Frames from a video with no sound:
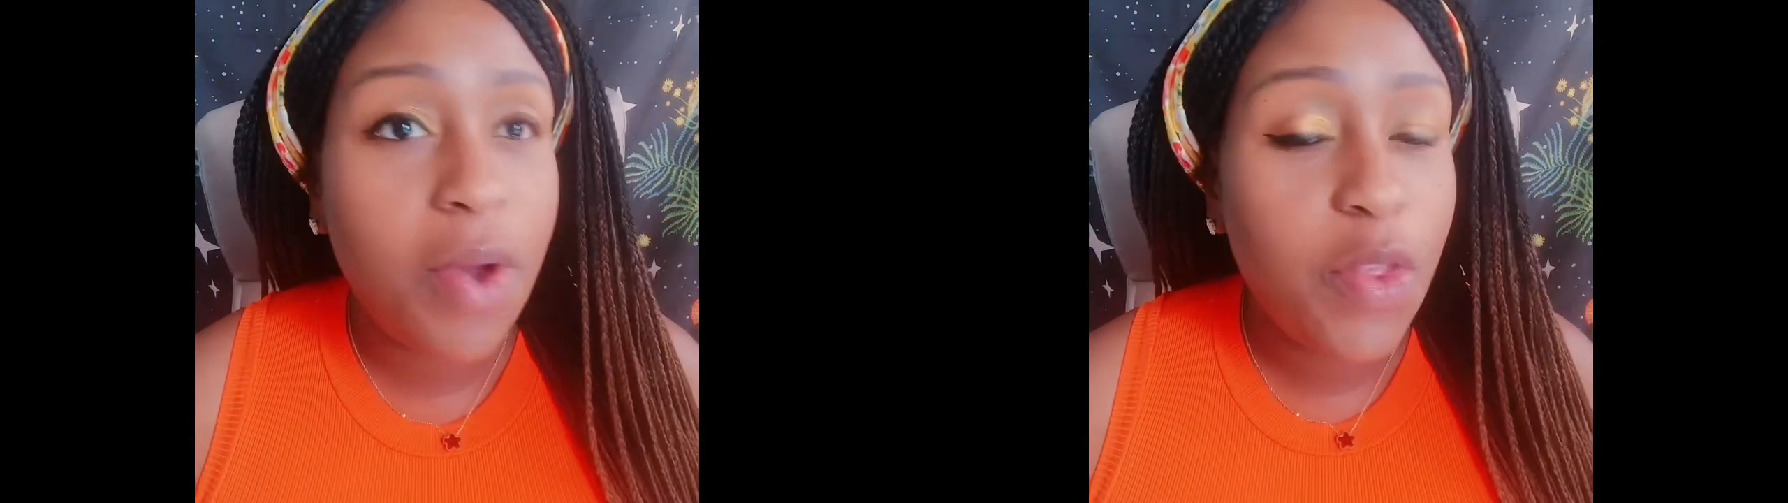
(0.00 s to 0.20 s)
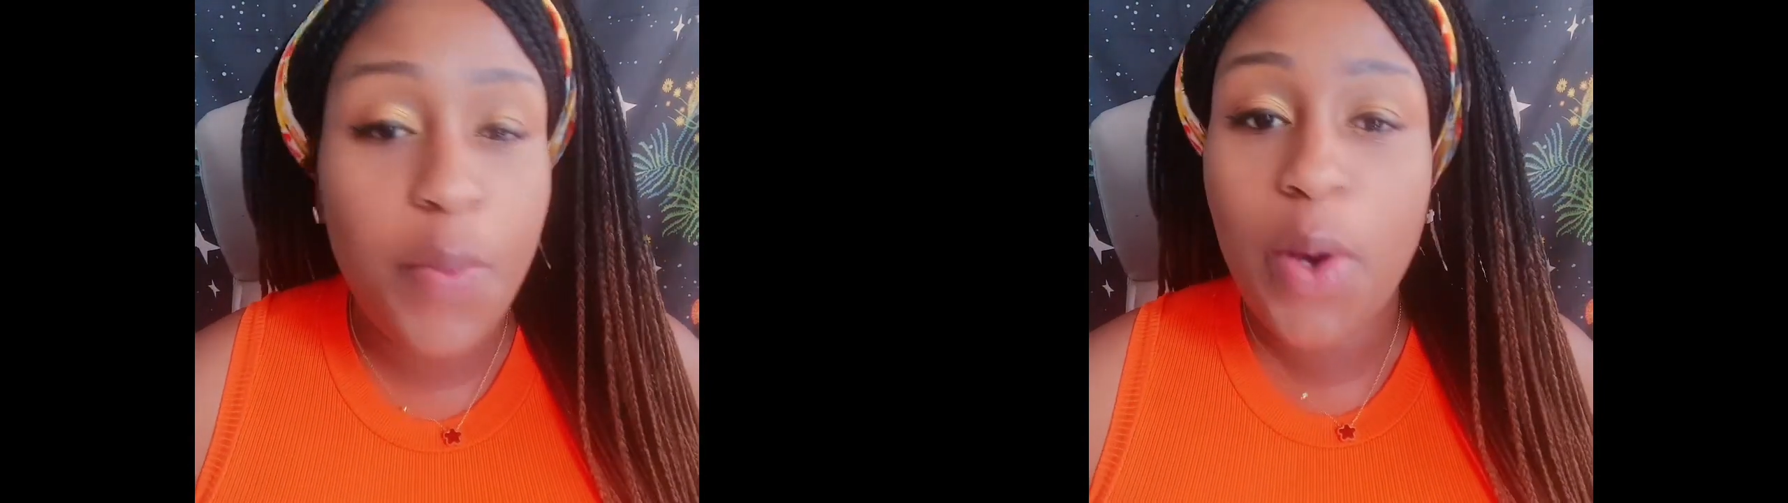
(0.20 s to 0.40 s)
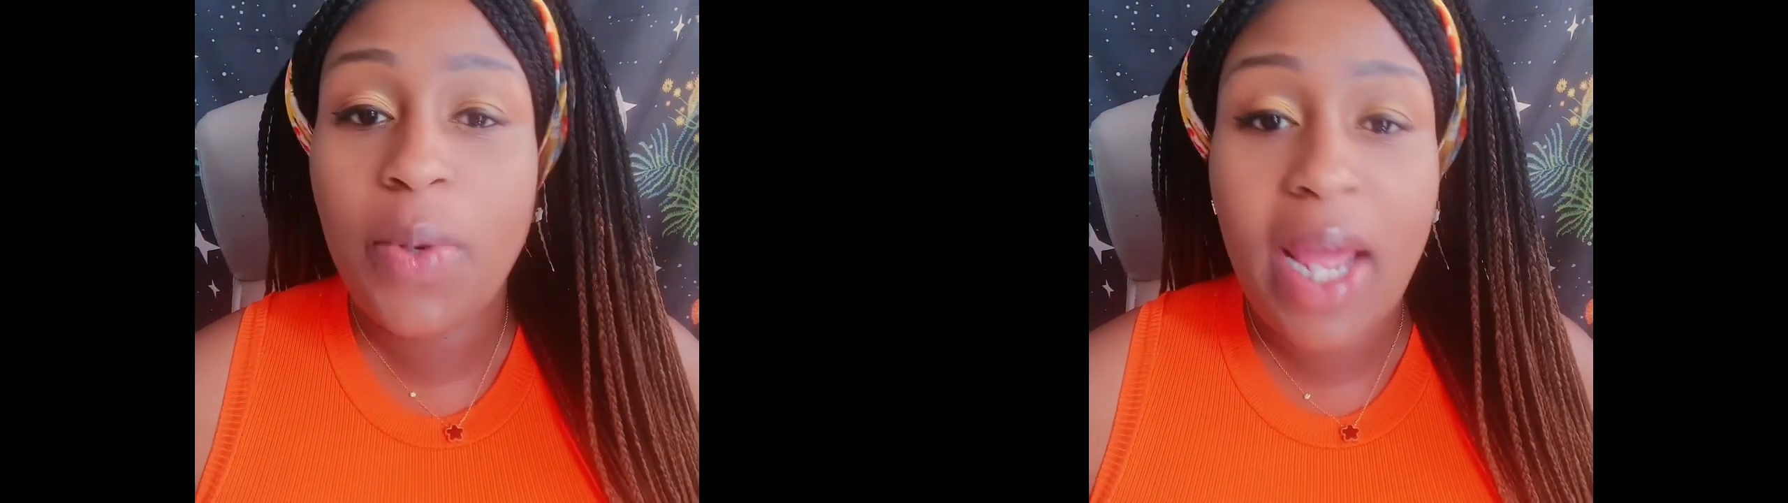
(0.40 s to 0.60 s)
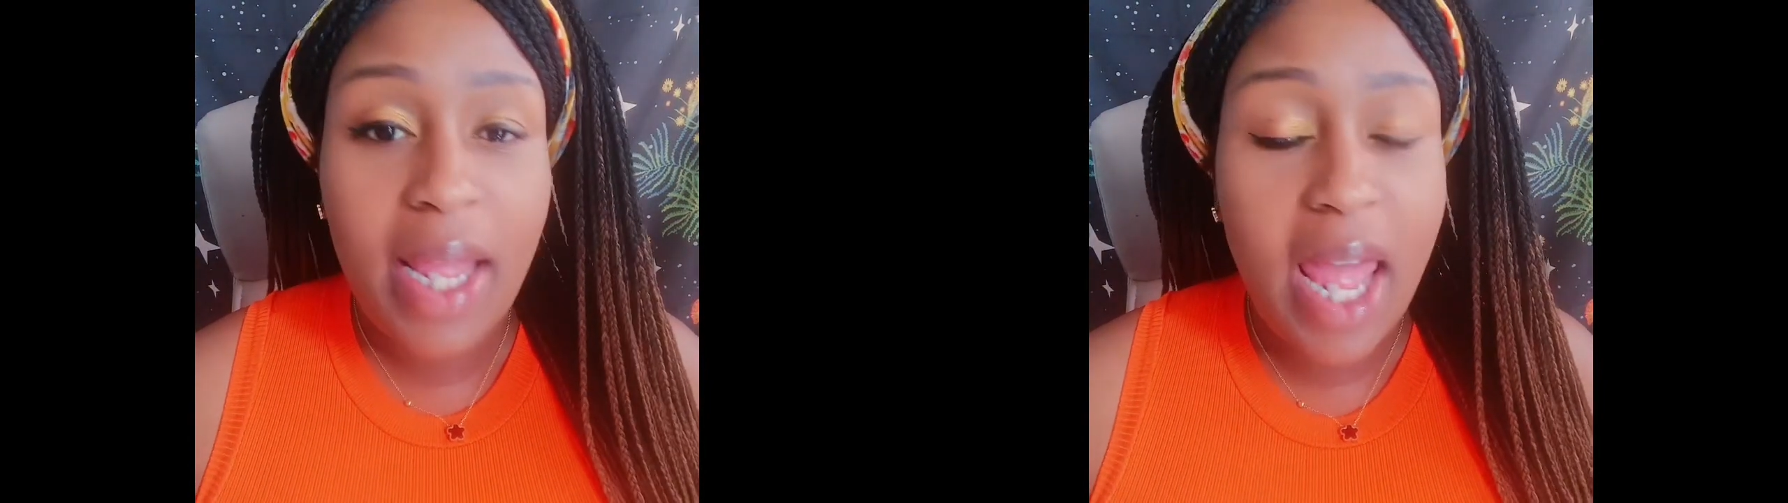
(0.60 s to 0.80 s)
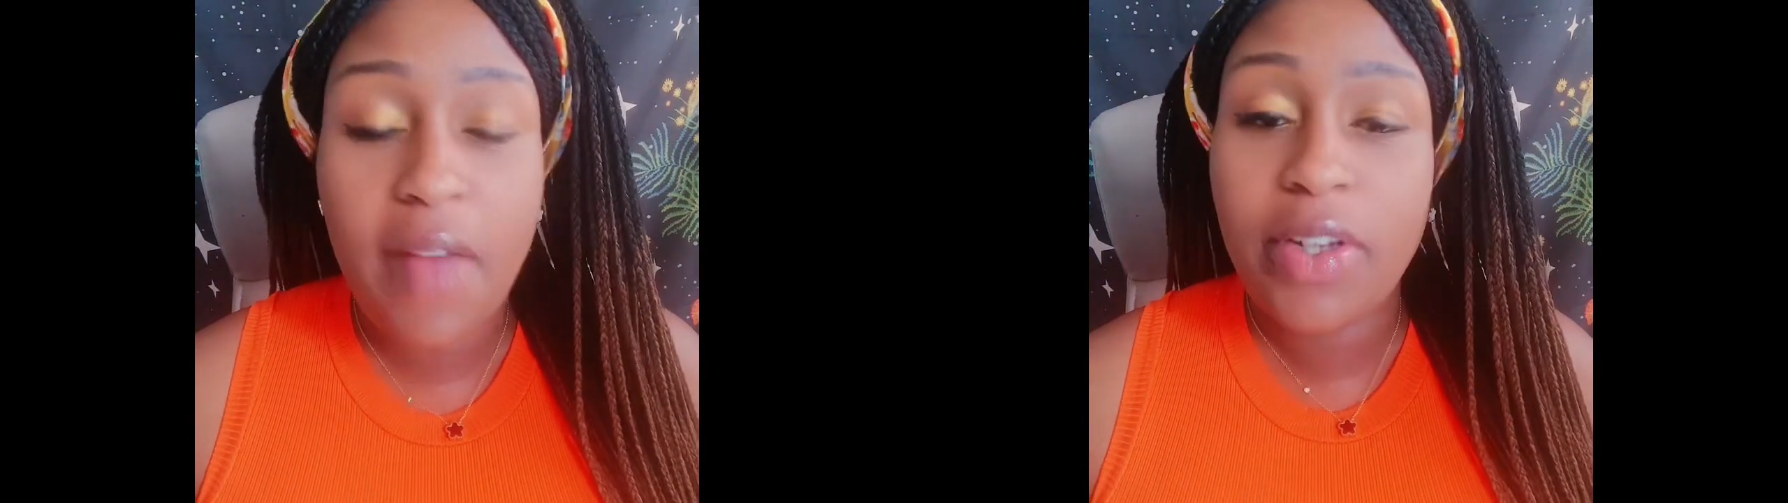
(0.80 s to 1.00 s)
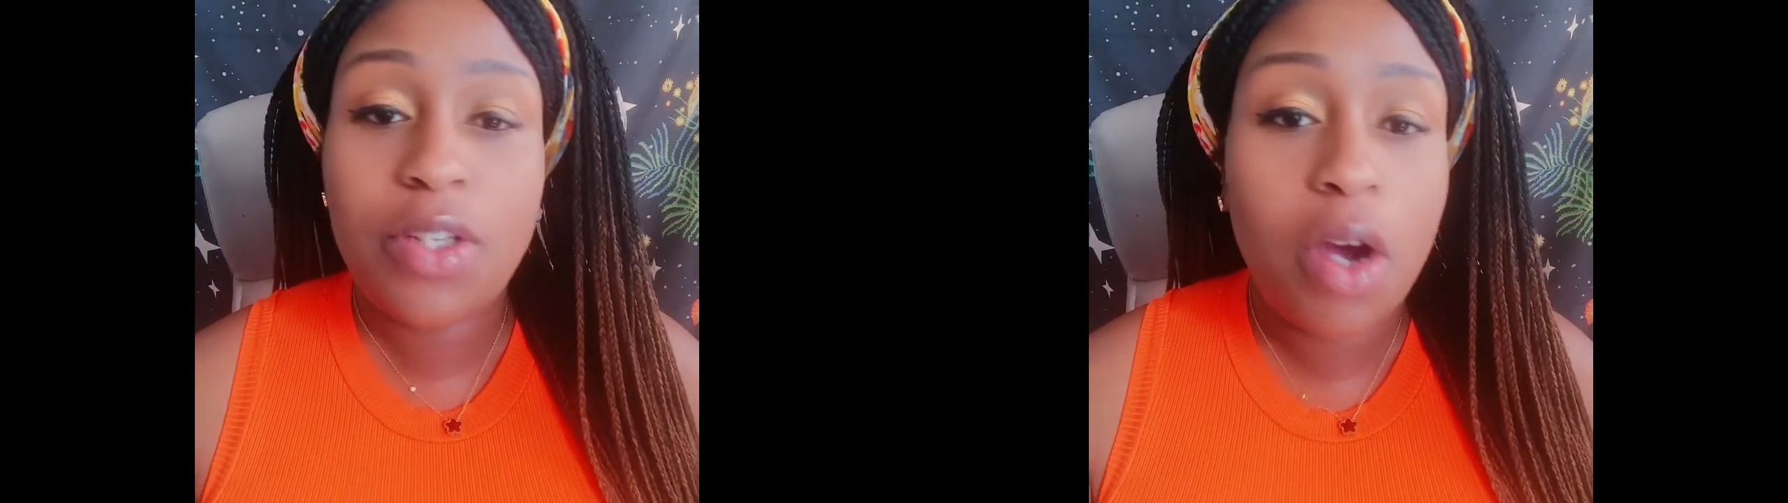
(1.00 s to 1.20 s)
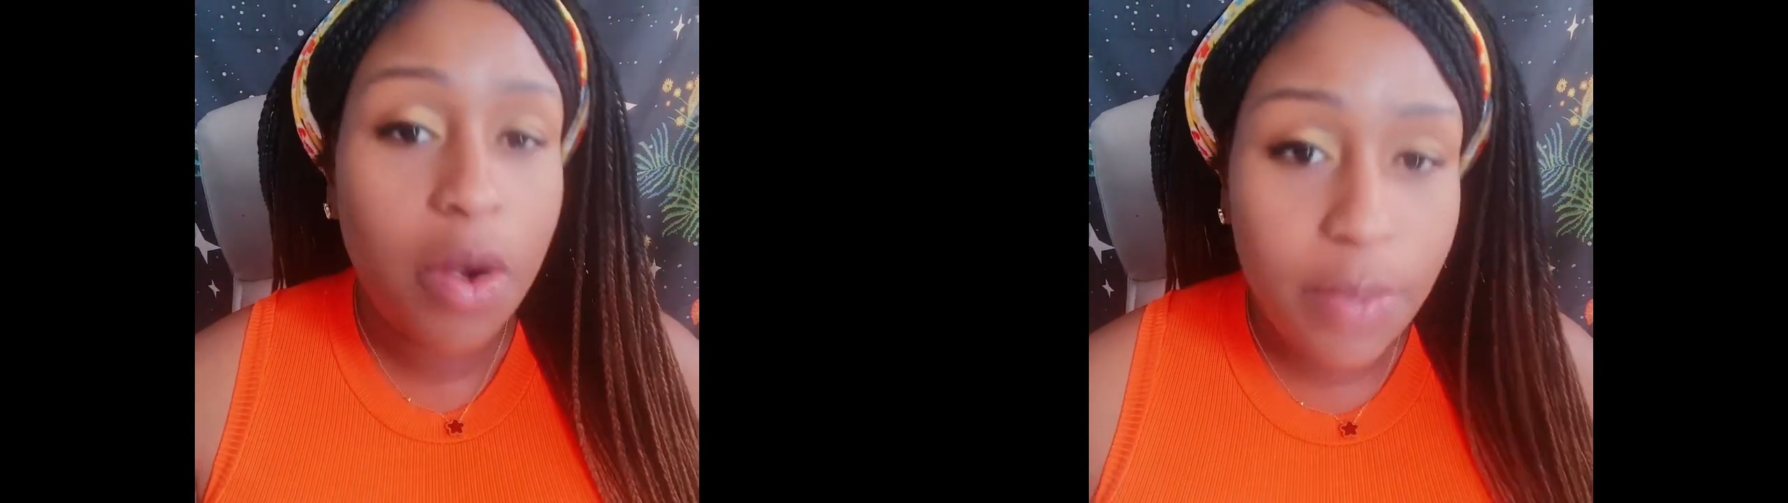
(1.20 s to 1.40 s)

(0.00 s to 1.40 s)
Brother Polight avatar